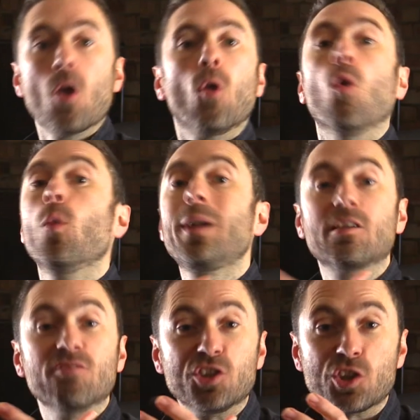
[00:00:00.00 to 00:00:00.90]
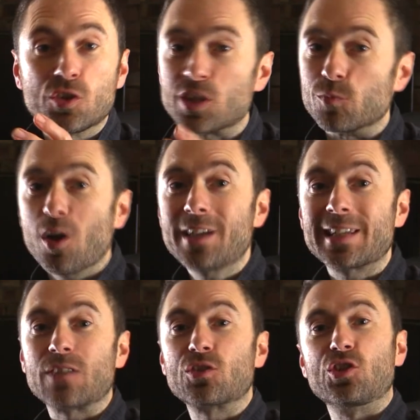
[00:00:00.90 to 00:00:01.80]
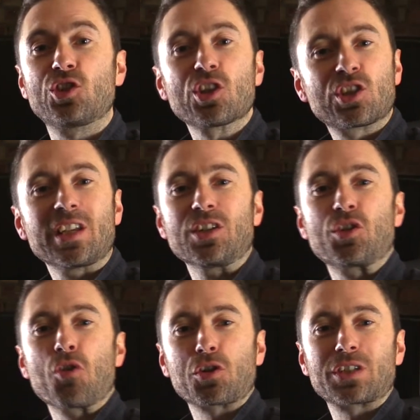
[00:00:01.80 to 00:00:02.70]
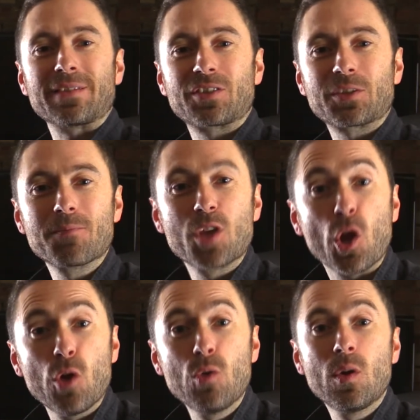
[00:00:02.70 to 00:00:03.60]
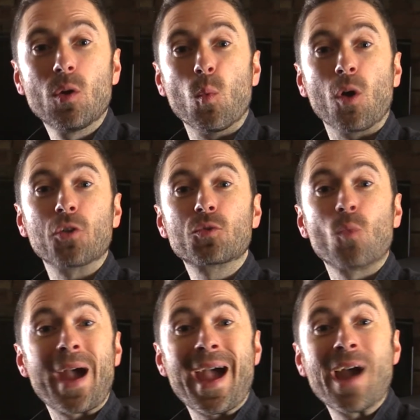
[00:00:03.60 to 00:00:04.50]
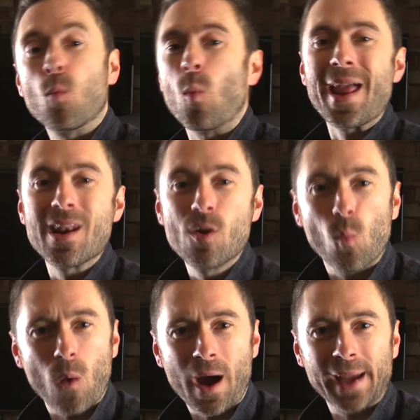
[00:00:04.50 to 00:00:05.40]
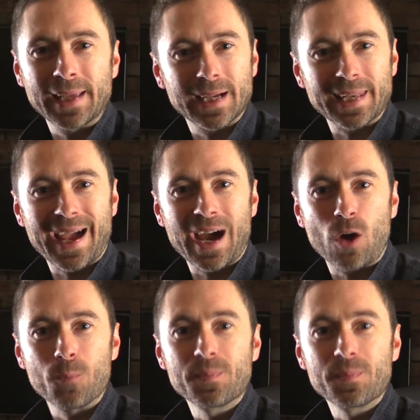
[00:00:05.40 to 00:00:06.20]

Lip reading: Or we can reduce them right down to just the interrogatives: who, what, where, when, why and how.